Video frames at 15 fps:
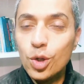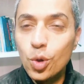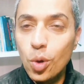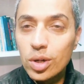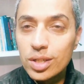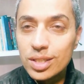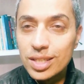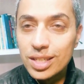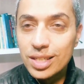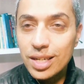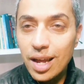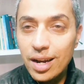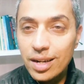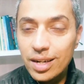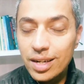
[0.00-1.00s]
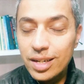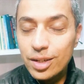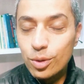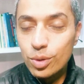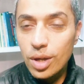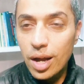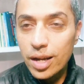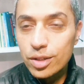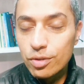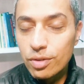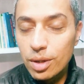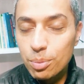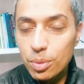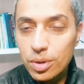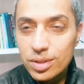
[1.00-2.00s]
not see directly into the eyes of
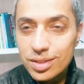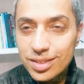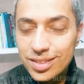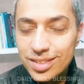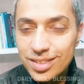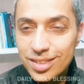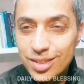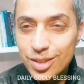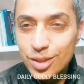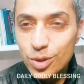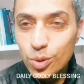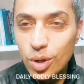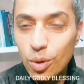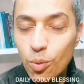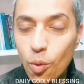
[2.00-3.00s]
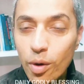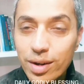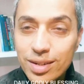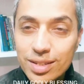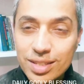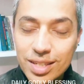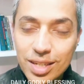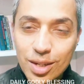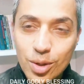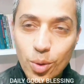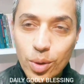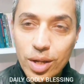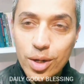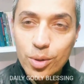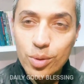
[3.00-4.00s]
that person you'll avoid seeing
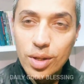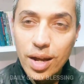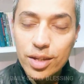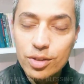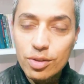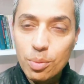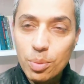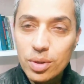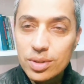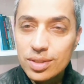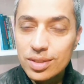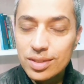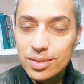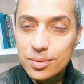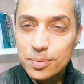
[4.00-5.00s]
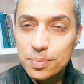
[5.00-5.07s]
looking into the eyes of the person